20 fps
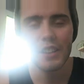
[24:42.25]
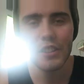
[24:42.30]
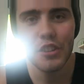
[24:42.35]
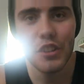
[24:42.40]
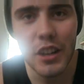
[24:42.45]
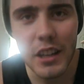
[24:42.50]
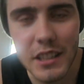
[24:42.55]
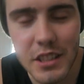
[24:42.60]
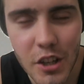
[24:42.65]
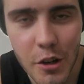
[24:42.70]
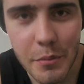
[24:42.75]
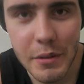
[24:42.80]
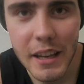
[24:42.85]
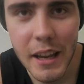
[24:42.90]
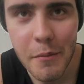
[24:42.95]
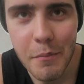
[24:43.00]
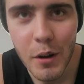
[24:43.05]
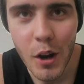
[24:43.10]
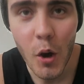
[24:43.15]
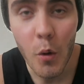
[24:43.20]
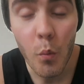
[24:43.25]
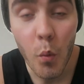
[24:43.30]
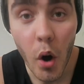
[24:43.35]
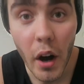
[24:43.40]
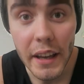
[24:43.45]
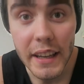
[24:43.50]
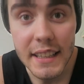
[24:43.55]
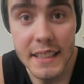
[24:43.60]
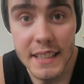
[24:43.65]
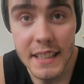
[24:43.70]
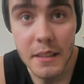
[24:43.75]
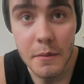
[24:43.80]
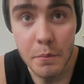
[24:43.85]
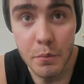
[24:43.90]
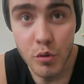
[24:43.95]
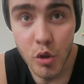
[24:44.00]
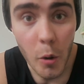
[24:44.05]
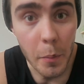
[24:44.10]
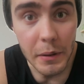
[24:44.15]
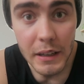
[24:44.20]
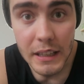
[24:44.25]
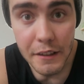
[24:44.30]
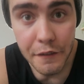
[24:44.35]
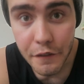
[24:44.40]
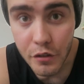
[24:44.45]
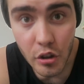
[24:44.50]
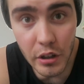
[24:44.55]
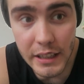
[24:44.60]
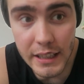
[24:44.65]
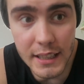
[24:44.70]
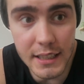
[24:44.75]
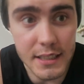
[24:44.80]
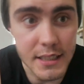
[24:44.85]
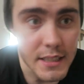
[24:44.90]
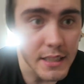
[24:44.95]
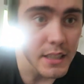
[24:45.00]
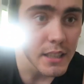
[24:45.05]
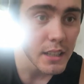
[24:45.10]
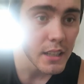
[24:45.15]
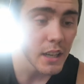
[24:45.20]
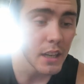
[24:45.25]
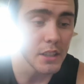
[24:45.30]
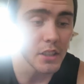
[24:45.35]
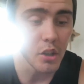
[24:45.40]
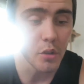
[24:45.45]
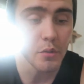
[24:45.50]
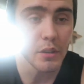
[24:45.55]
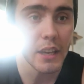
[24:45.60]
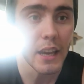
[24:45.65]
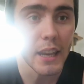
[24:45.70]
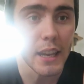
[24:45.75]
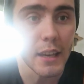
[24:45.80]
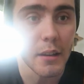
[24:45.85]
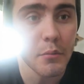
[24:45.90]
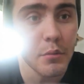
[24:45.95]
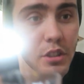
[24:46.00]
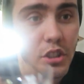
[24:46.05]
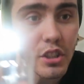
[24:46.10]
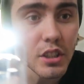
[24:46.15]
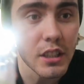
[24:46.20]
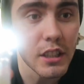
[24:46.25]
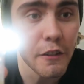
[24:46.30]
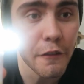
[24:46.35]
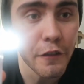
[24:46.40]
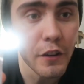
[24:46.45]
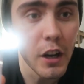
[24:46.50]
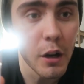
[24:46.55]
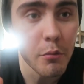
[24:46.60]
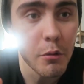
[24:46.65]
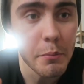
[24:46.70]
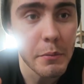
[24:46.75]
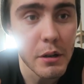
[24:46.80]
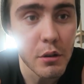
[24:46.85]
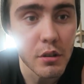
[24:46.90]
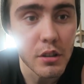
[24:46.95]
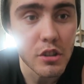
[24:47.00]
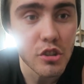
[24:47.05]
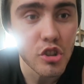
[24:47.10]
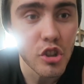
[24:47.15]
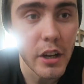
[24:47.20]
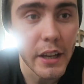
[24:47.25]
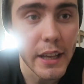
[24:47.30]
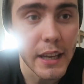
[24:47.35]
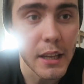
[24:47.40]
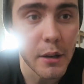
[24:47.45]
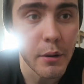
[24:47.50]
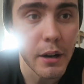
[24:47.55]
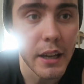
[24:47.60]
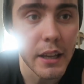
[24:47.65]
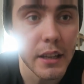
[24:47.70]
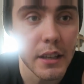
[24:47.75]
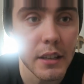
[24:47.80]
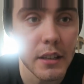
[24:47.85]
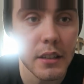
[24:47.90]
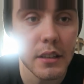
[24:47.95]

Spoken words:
Can you guys comment down below why it didn't properly freeze? I don't get it. We're just going to fill up with milk and try anyway.